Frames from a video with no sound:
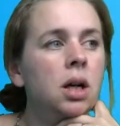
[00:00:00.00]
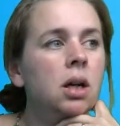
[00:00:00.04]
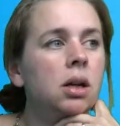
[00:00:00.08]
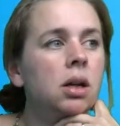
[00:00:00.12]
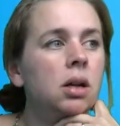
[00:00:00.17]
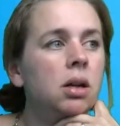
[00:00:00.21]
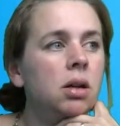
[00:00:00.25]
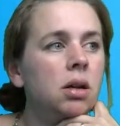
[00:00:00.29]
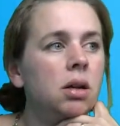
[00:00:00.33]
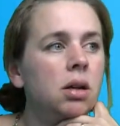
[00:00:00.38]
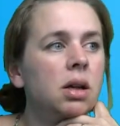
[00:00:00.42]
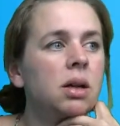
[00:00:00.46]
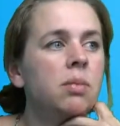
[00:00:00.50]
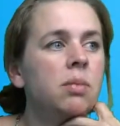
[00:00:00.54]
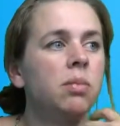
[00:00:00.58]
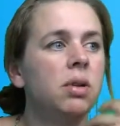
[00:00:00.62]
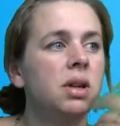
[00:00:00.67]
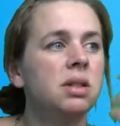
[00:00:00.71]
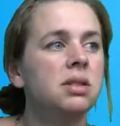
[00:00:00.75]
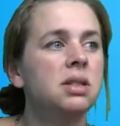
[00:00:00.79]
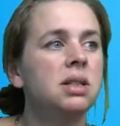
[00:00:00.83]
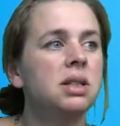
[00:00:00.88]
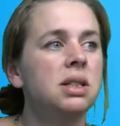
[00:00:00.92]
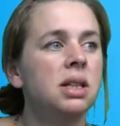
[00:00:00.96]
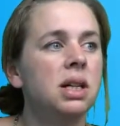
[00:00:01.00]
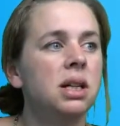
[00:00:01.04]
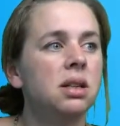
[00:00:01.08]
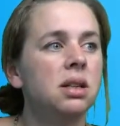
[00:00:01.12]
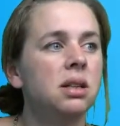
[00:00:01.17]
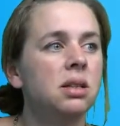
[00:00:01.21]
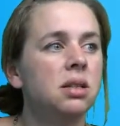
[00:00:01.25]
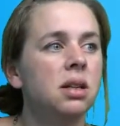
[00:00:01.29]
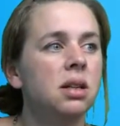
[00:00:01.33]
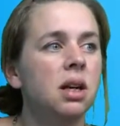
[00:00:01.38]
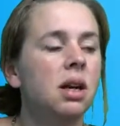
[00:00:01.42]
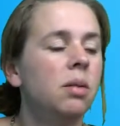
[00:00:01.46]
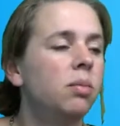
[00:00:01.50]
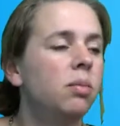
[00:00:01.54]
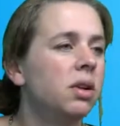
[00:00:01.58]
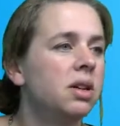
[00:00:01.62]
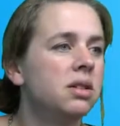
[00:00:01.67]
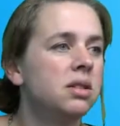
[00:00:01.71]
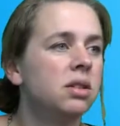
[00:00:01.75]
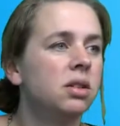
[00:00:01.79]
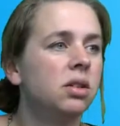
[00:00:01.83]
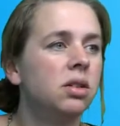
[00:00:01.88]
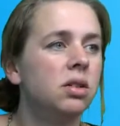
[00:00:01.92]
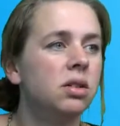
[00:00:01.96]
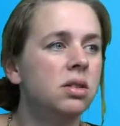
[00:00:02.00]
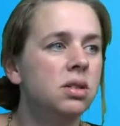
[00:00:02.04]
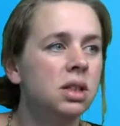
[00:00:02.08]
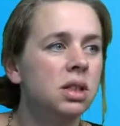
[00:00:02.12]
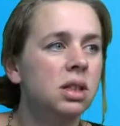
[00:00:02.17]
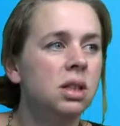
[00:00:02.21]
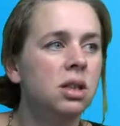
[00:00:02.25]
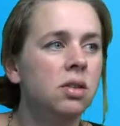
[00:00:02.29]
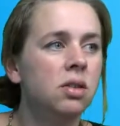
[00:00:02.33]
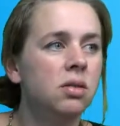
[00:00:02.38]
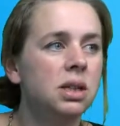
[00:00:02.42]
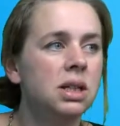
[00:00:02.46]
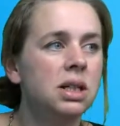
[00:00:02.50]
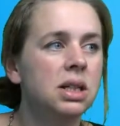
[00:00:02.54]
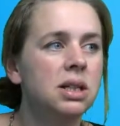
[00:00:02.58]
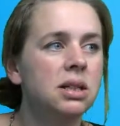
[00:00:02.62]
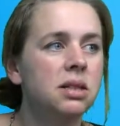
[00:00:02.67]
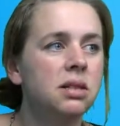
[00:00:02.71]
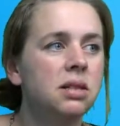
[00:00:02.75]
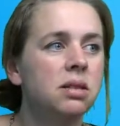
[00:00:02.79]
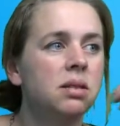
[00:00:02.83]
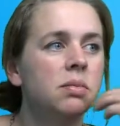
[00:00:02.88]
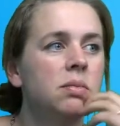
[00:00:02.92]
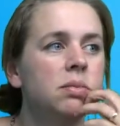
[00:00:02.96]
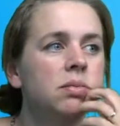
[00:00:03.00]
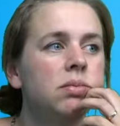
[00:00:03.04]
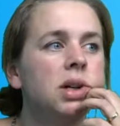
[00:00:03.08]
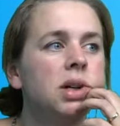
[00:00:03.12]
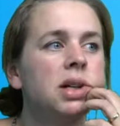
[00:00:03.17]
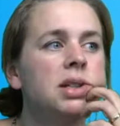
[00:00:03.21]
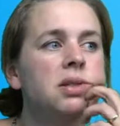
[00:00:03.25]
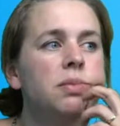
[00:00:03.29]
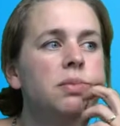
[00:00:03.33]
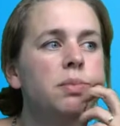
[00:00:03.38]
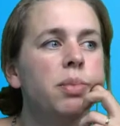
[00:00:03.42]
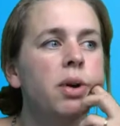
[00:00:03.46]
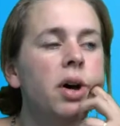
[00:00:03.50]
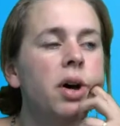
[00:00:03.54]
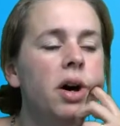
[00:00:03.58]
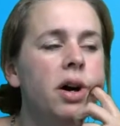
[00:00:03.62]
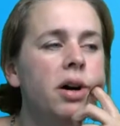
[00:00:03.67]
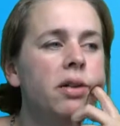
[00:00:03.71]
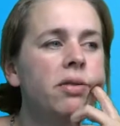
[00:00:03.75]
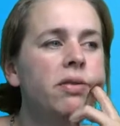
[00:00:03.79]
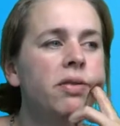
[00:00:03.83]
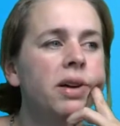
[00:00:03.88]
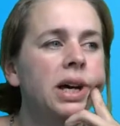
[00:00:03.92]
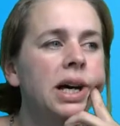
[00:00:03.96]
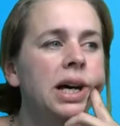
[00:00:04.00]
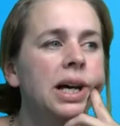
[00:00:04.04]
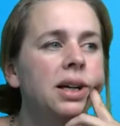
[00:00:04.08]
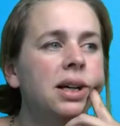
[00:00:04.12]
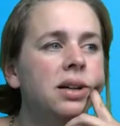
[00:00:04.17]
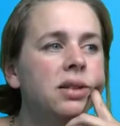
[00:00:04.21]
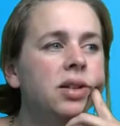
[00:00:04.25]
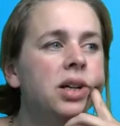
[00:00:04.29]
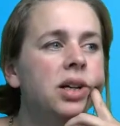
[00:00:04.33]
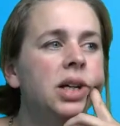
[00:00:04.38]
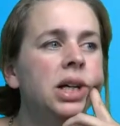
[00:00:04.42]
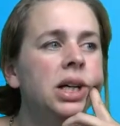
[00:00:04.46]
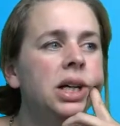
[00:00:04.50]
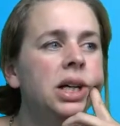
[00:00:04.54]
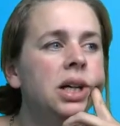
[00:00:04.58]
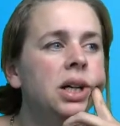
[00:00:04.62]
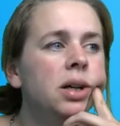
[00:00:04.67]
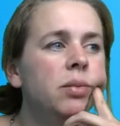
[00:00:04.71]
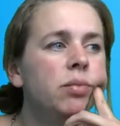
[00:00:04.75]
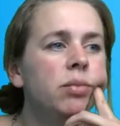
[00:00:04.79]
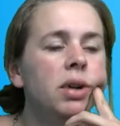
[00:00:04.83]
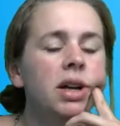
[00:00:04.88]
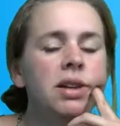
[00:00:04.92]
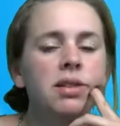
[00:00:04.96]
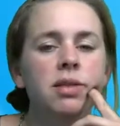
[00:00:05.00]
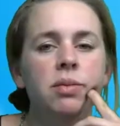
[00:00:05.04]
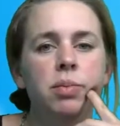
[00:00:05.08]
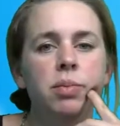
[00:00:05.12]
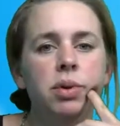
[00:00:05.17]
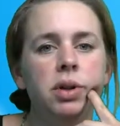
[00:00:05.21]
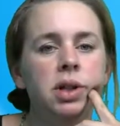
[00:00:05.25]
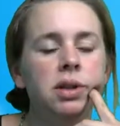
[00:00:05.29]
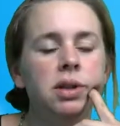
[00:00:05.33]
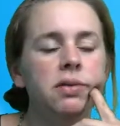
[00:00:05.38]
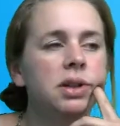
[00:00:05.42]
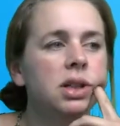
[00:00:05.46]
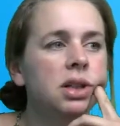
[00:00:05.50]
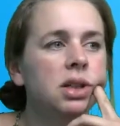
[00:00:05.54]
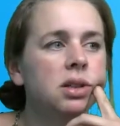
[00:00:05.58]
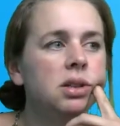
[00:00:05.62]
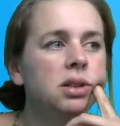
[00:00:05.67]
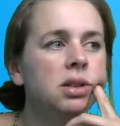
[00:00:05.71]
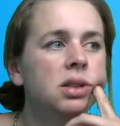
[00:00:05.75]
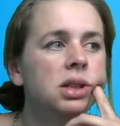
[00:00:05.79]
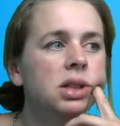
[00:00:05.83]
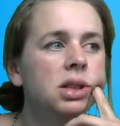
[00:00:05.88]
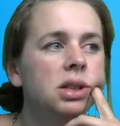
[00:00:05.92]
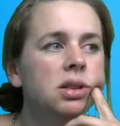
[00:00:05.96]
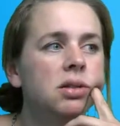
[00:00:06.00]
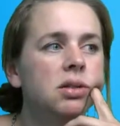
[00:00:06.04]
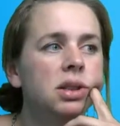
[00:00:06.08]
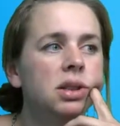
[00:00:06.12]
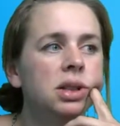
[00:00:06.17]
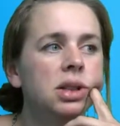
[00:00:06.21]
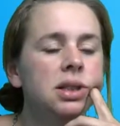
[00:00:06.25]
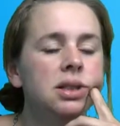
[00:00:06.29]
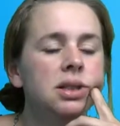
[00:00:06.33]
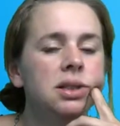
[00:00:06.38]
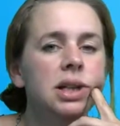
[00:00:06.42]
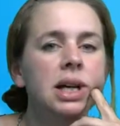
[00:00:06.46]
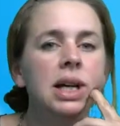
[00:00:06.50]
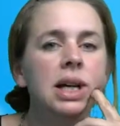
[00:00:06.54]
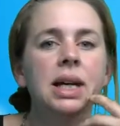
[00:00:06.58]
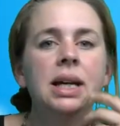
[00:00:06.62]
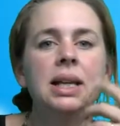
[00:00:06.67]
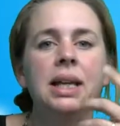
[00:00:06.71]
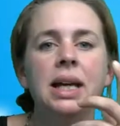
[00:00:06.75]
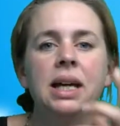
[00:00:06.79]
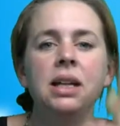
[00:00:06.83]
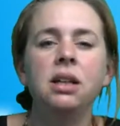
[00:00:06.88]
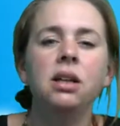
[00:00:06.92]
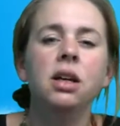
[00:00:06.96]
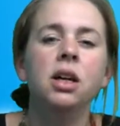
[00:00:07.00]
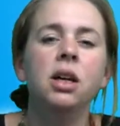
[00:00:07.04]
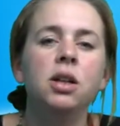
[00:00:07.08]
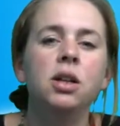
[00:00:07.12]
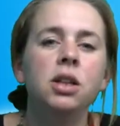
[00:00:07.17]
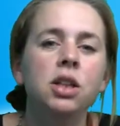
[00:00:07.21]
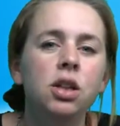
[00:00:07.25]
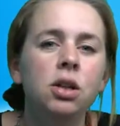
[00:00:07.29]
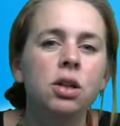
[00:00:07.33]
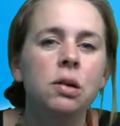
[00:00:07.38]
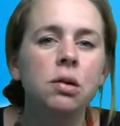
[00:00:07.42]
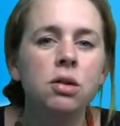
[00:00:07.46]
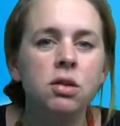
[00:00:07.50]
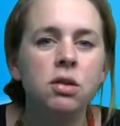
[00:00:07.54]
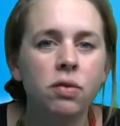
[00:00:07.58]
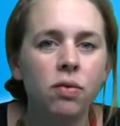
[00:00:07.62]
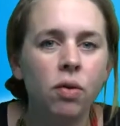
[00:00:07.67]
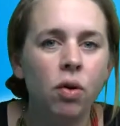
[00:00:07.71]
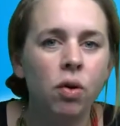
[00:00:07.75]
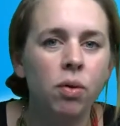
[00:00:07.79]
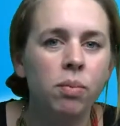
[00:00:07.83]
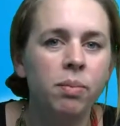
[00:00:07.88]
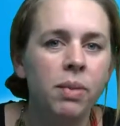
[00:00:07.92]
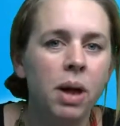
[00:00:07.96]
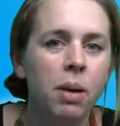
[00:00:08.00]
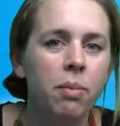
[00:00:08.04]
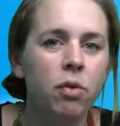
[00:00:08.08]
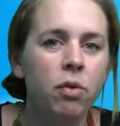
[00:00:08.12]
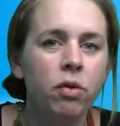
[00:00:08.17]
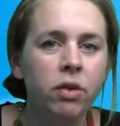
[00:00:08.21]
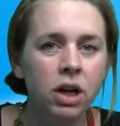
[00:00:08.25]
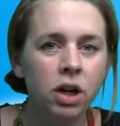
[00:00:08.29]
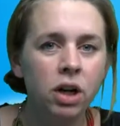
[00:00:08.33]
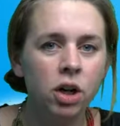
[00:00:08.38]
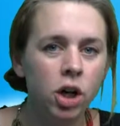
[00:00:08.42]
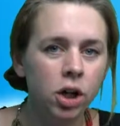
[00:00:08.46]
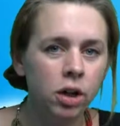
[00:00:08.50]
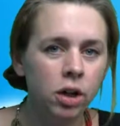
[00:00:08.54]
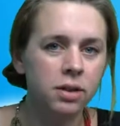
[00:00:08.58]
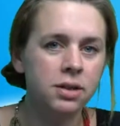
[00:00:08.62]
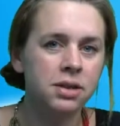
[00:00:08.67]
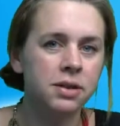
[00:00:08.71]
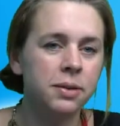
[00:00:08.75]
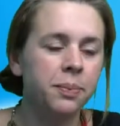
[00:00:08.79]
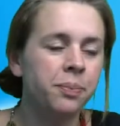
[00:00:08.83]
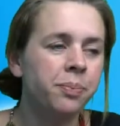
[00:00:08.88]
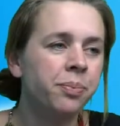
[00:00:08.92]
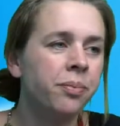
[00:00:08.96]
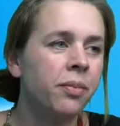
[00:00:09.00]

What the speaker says: We're going to look at present tense, present continuous, present perfect continuous, then useful memory hooks.